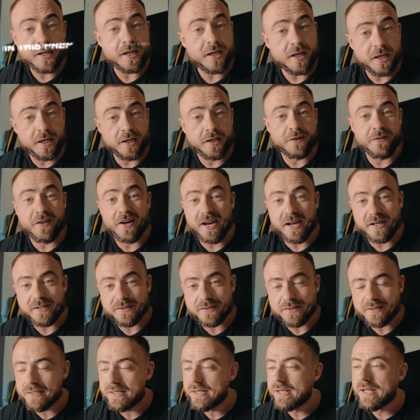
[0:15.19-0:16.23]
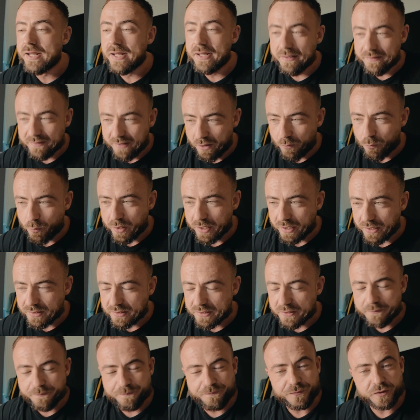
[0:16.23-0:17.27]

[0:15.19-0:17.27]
in the last 10 weeks.